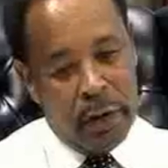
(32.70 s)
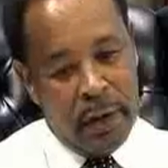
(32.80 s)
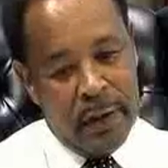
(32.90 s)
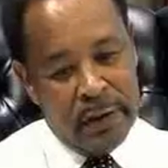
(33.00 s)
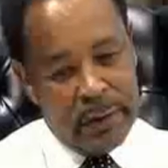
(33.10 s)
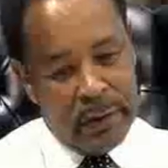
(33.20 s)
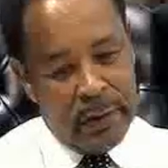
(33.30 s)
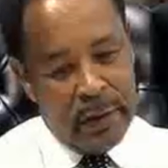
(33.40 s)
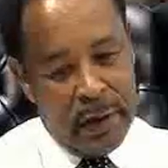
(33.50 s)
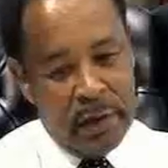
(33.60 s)
lot,
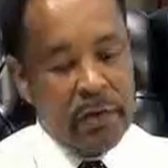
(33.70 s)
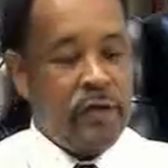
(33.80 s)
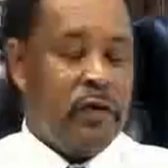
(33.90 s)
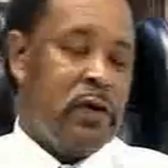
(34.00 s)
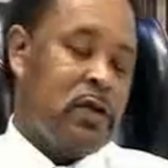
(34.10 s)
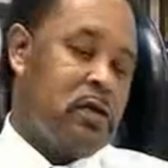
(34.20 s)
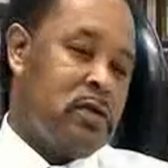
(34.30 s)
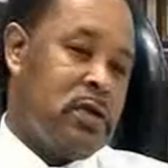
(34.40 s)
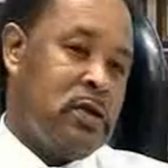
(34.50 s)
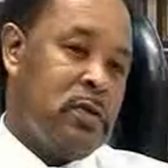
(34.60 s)
uh, got out of his
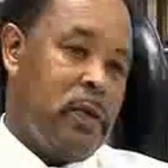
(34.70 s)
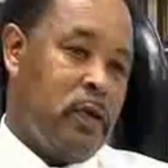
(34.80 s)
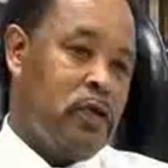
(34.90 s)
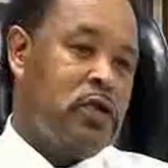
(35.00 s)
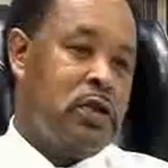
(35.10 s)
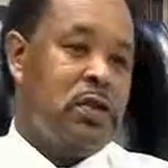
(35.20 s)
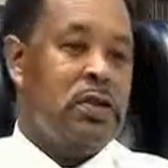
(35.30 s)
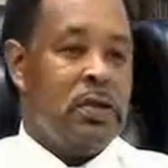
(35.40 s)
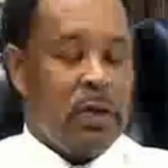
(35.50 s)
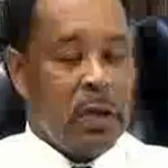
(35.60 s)
vehicle, and he approached
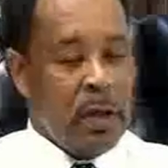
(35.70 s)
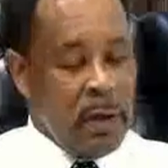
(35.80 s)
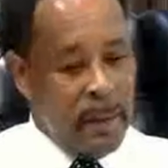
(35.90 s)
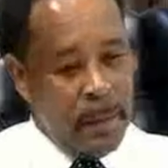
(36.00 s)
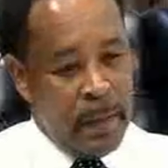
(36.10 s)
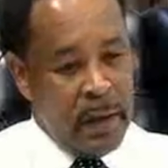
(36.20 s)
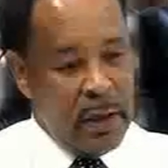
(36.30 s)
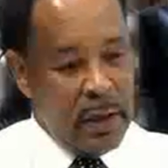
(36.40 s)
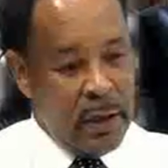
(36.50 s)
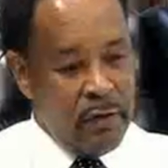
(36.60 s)
his
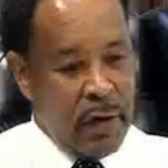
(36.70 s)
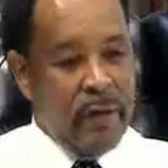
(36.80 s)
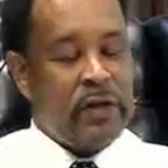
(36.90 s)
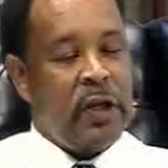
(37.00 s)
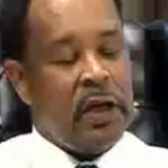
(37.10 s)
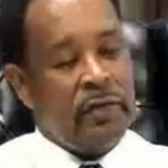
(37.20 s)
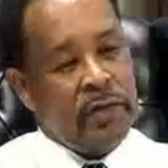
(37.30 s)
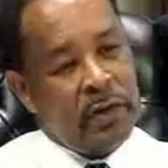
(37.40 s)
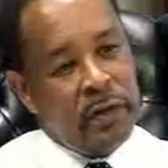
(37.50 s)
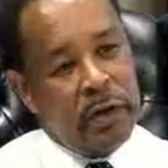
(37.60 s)
the uh, driver side of
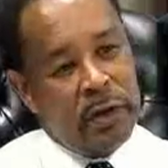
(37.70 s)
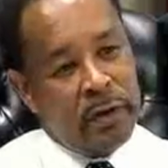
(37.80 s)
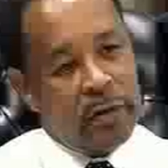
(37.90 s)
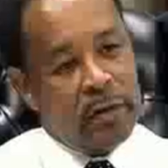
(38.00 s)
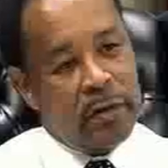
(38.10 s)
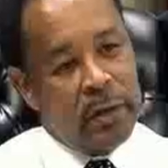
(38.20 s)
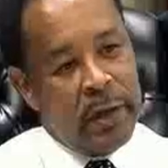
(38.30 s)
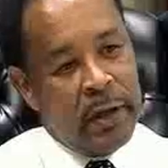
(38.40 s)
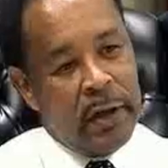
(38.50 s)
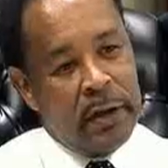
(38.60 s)
his vehicle
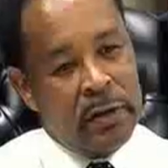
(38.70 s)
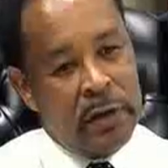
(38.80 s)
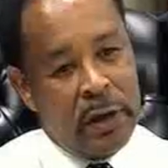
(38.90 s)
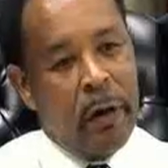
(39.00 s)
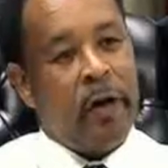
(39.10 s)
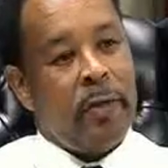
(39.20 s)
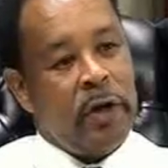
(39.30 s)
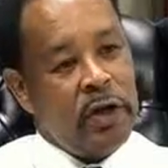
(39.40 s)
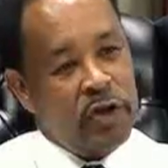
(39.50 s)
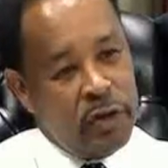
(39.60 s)
and an
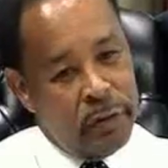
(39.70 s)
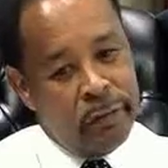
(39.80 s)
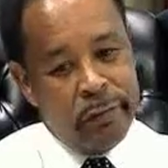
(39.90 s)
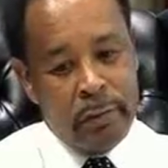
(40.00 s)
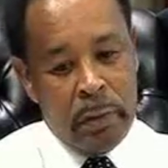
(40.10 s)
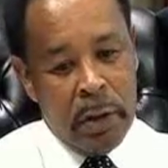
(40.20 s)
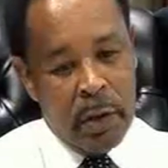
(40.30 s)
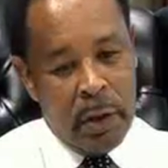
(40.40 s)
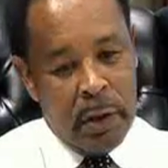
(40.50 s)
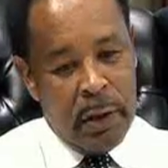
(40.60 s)
argument ensued
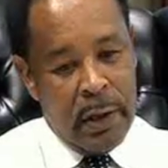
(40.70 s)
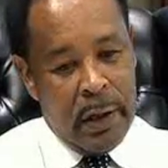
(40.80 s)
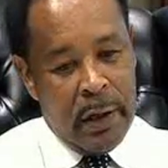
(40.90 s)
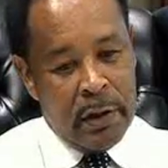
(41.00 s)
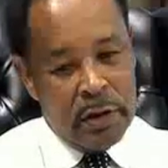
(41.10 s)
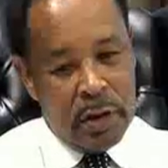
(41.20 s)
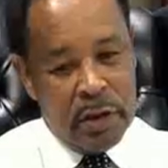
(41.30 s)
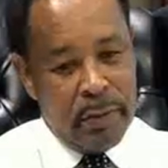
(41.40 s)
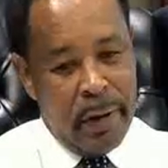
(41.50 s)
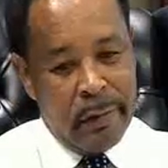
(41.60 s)
and the
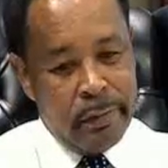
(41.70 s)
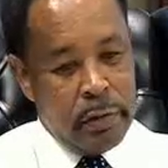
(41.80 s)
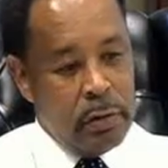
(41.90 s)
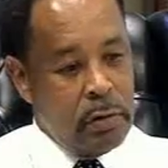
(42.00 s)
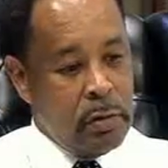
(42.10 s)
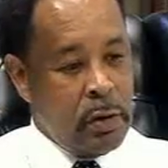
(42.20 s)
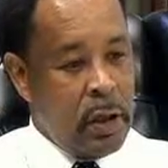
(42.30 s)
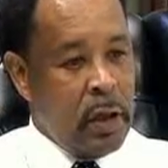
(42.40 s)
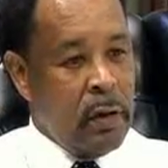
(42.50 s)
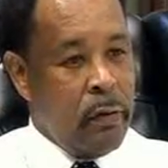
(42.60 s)
suspect pulled
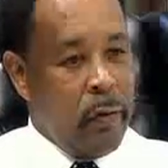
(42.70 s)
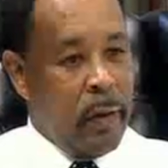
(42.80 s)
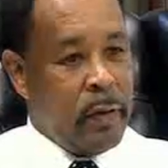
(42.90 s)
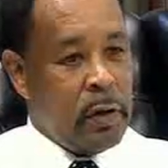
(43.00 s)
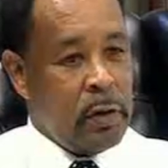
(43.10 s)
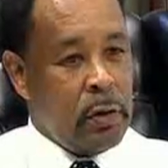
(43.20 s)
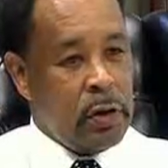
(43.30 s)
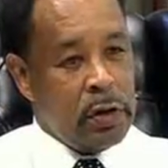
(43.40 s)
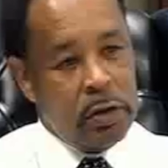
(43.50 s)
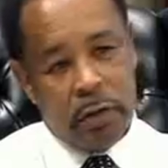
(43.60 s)
a weapon
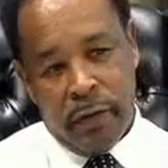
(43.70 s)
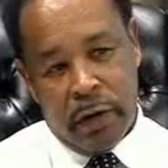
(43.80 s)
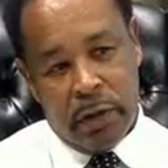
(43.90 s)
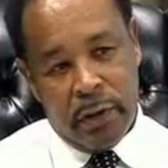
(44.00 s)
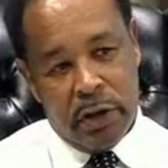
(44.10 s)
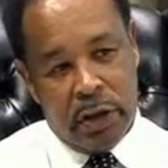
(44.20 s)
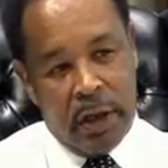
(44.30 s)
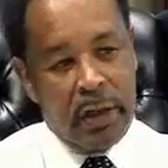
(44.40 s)
according to the victim and shot